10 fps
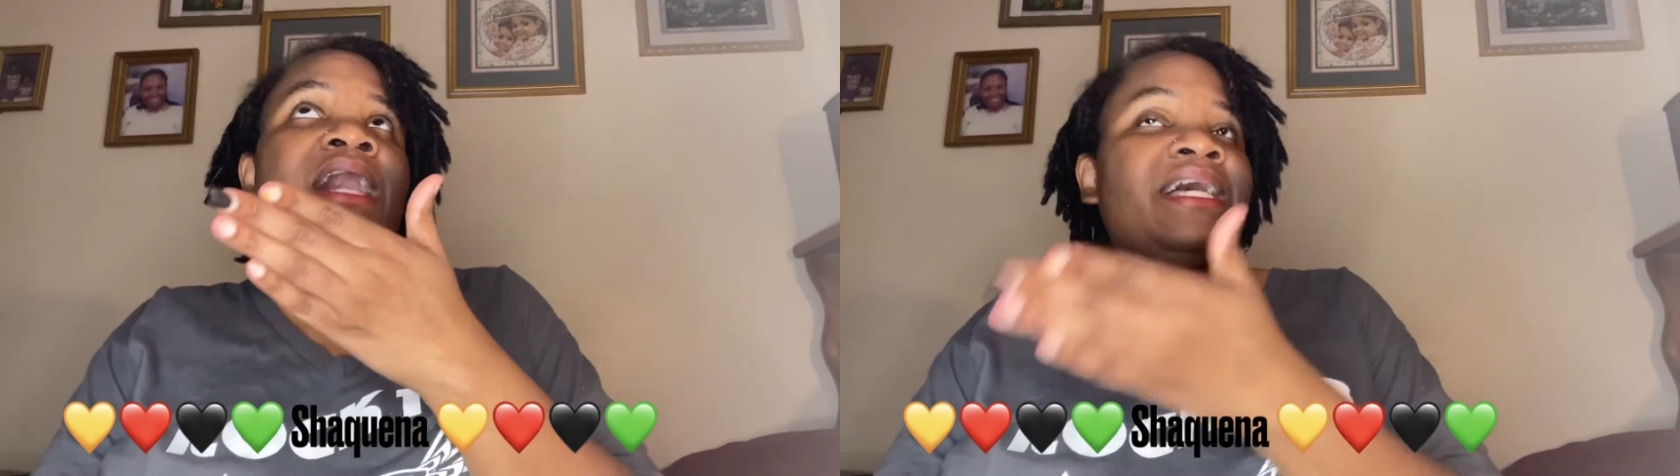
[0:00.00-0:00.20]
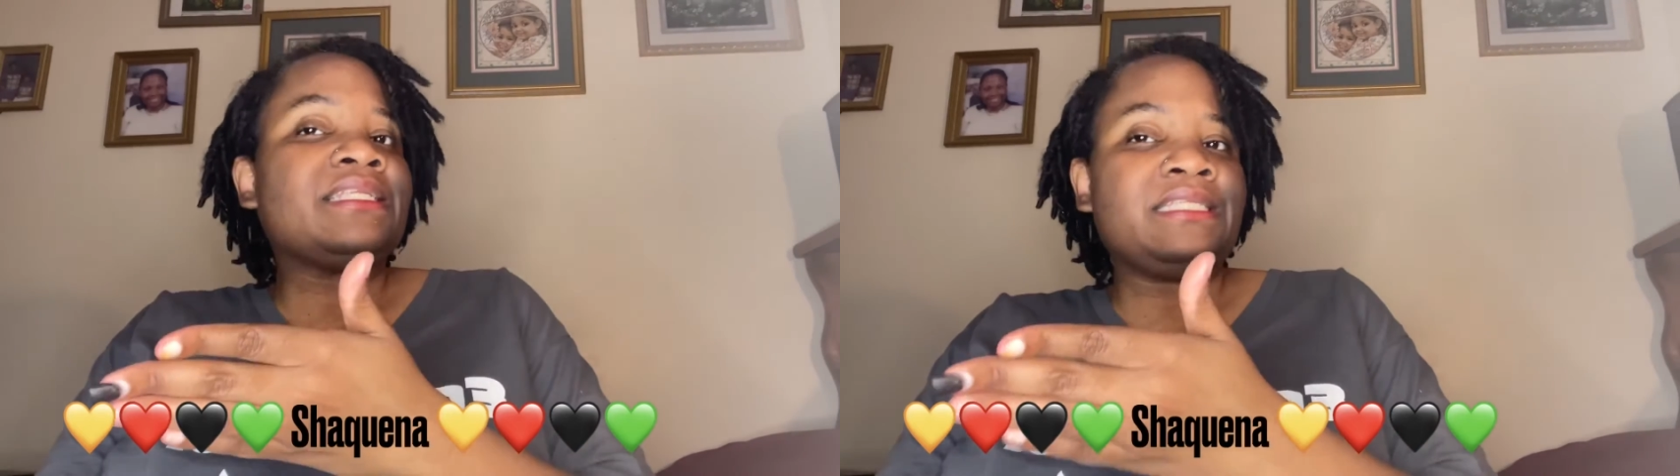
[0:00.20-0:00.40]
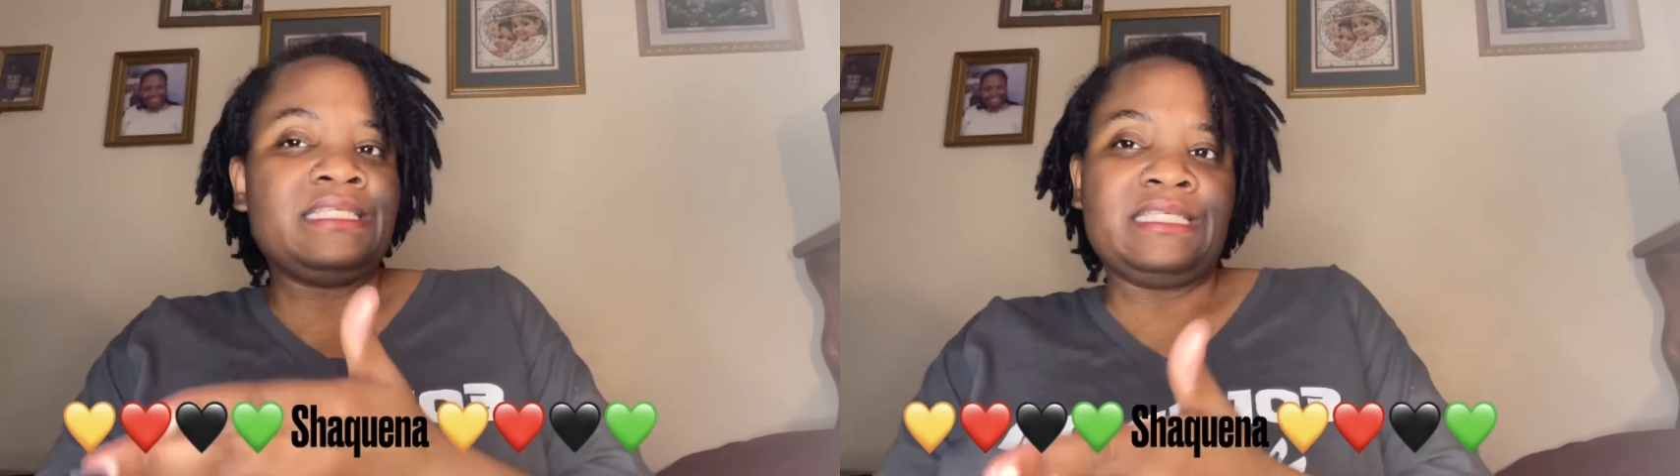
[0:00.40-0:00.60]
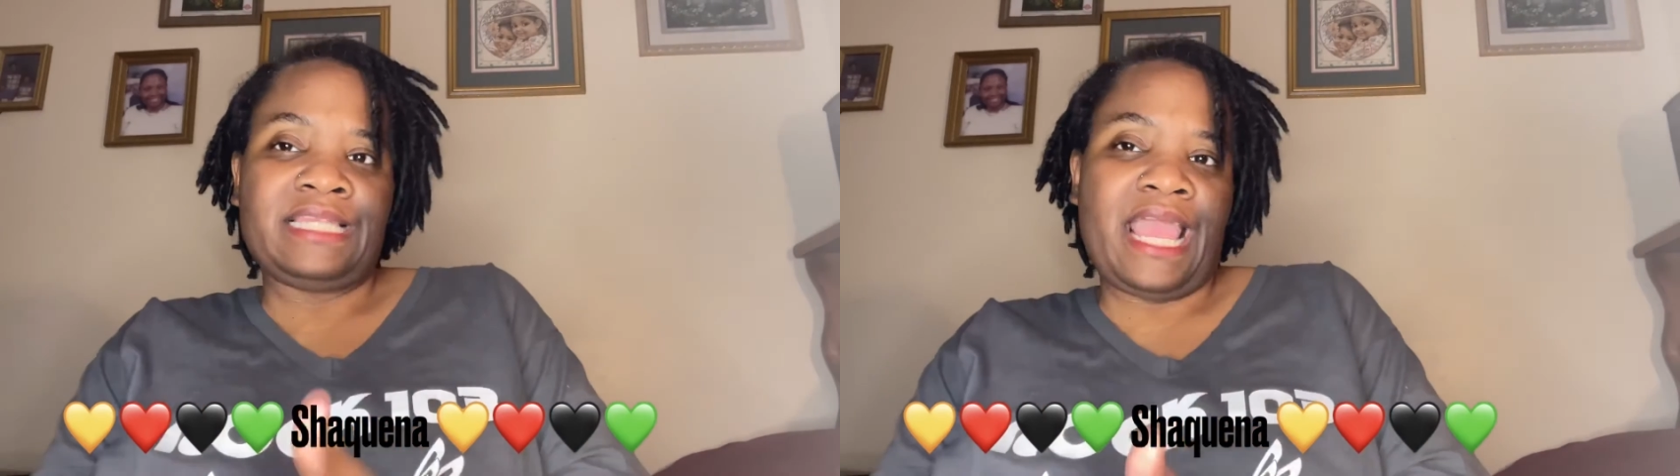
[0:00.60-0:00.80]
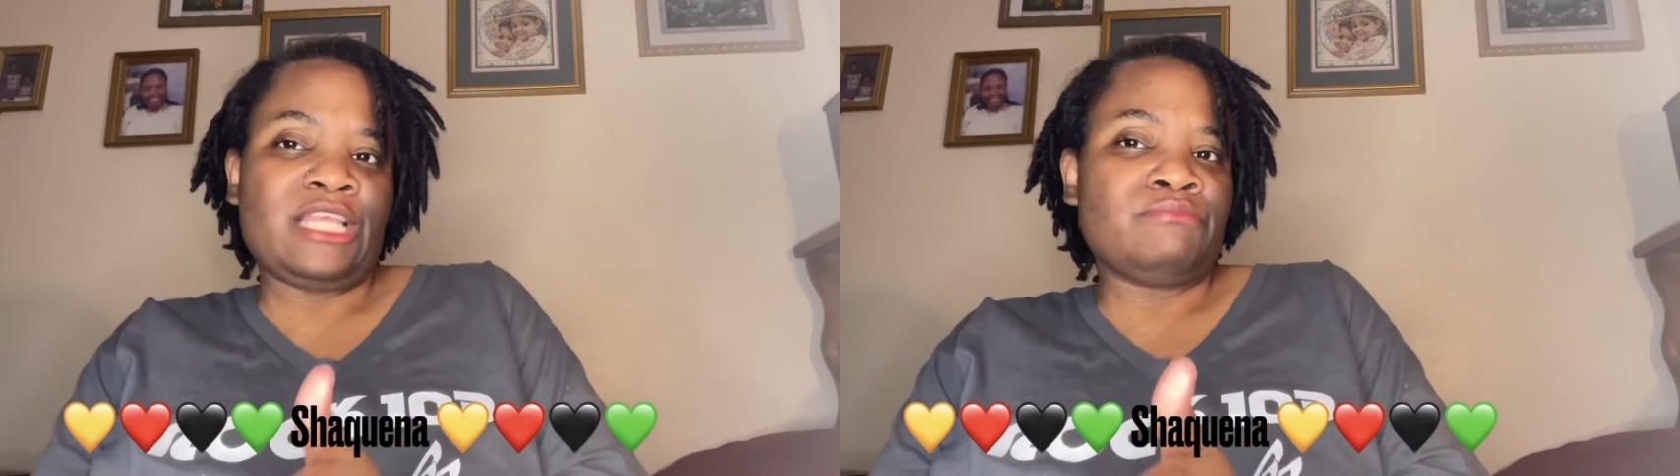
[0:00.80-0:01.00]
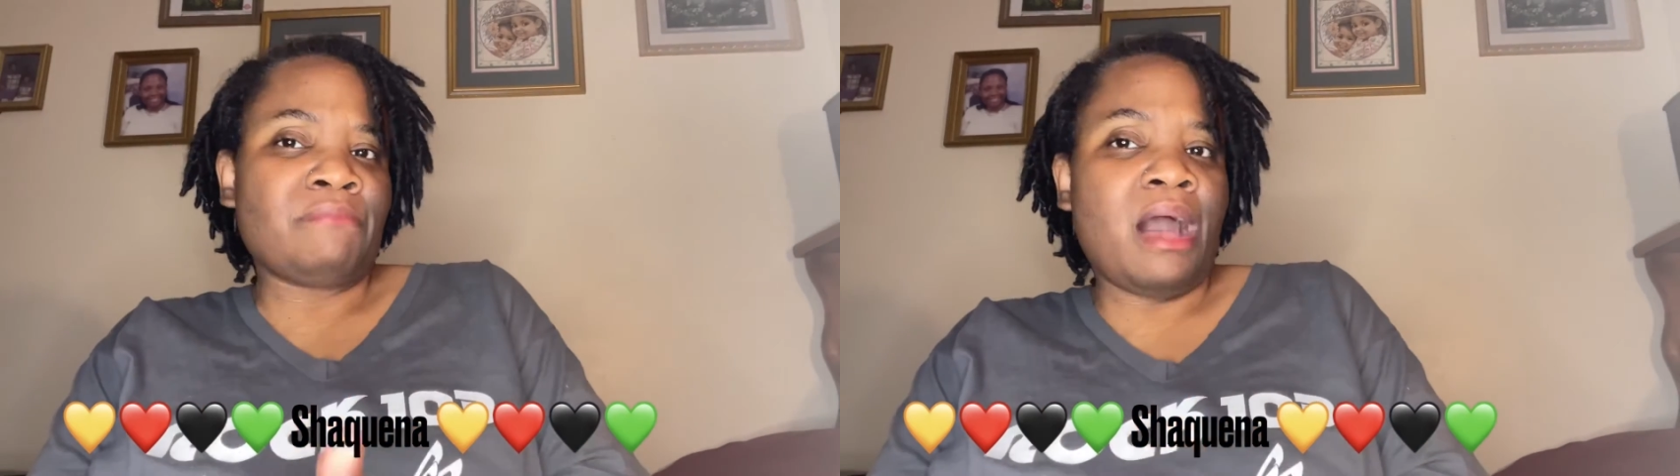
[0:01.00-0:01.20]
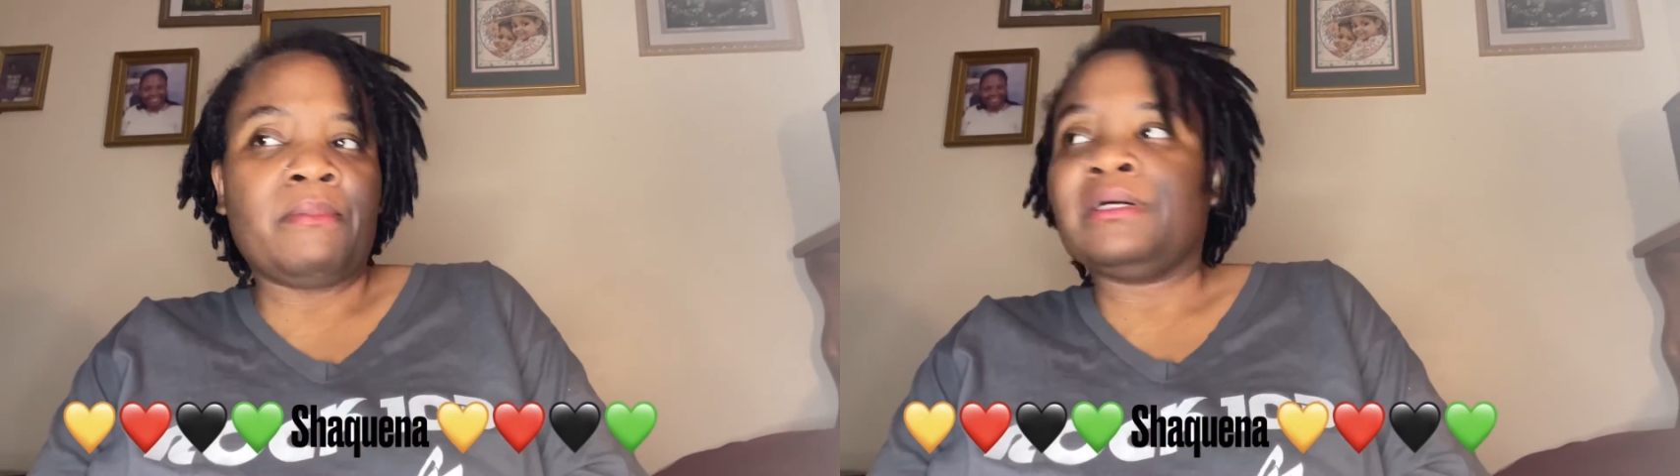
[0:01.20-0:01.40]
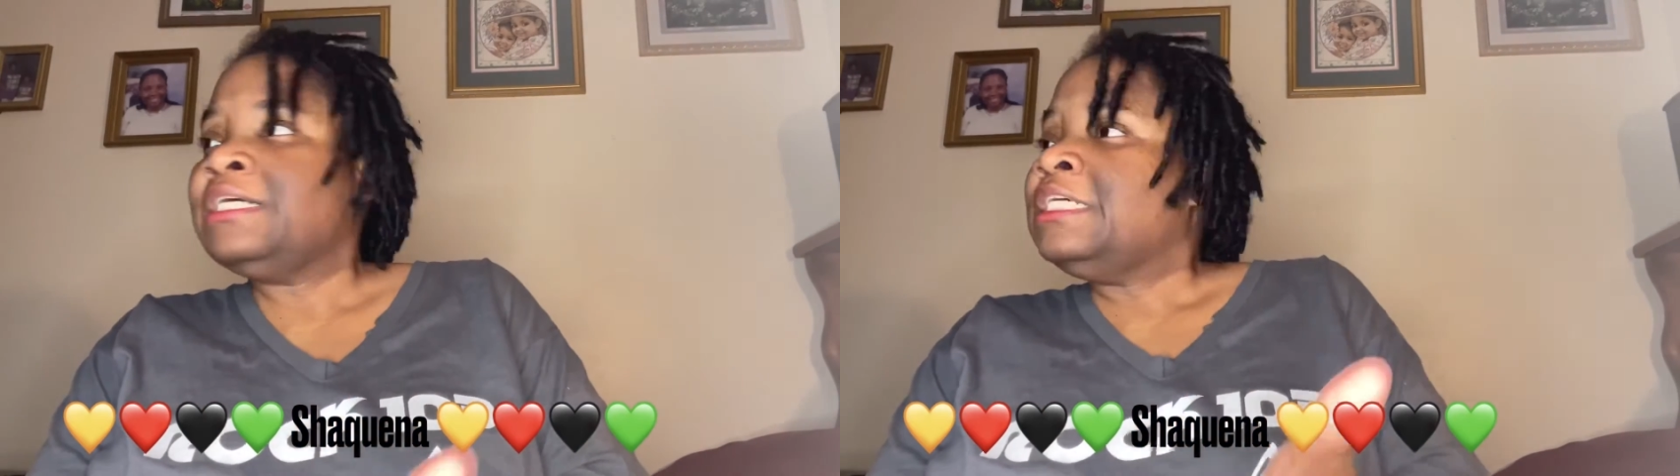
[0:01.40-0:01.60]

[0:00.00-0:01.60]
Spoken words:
auntie slash mama